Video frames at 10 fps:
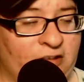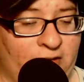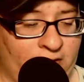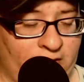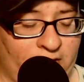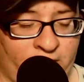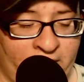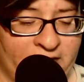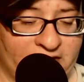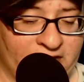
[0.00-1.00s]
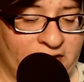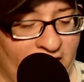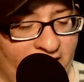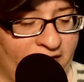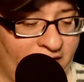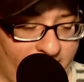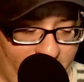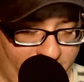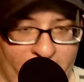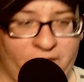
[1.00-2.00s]
to Luis and Jonathan,
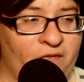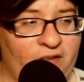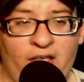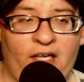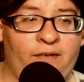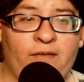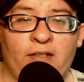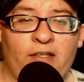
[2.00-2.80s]
my friends at